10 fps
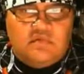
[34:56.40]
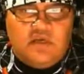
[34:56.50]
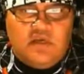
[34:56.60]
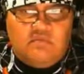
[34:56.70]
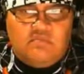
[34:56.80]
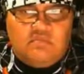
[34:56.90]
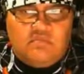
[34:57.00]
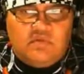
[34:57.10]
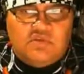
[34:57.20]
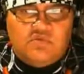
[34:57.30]
of it. Uh,
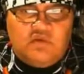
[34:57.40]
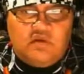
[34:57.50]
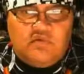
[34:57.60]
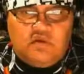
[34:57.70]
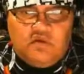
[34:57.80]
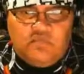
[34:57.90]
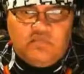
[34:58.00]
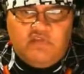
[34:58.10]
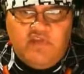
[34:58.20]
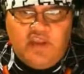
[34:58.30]
that's what it. Oh,
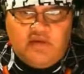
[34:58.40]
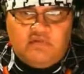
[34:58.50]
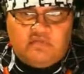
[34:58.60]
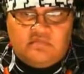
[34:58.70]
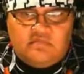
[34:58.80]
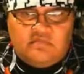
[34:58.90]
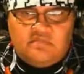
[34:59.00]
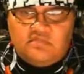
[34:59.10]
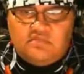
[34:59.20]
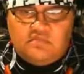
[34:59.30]
the van.
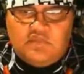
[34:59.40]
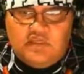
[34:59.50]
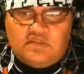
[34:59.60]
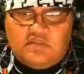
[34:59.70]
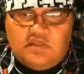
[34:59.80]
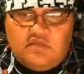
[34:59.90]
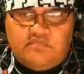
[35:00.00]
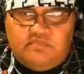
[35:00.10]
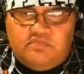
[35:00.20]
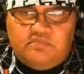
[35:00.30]
That's uh,
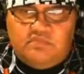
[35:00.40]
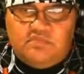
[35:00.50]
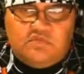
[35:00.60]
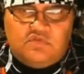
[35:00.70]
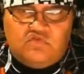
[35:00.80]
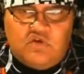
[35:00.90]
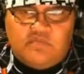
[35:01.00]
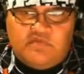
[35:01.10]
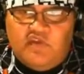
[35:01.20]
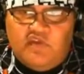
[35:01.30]
now close.
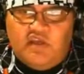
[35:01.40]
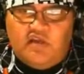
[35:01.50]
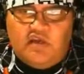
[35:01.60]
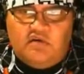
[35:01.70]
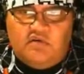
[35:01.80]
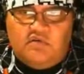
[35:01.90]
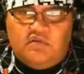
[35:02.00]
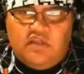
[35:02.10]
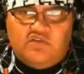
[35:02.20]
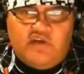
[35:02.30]
Trump's fan. I don't know. That